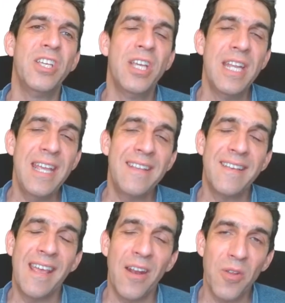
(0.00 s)
You need
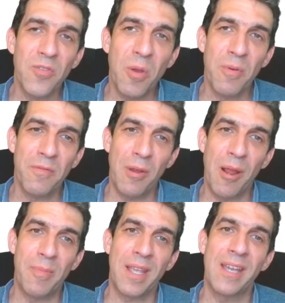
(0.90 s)
to get on top of your
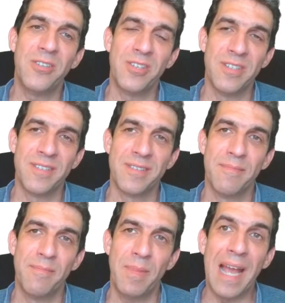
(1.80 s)
applications
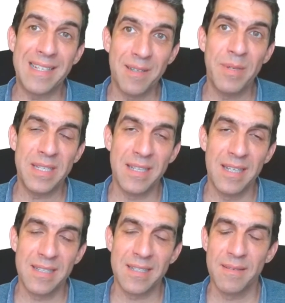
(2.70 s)
as a
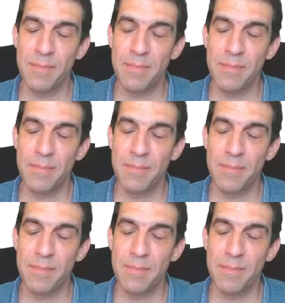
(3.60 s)
business,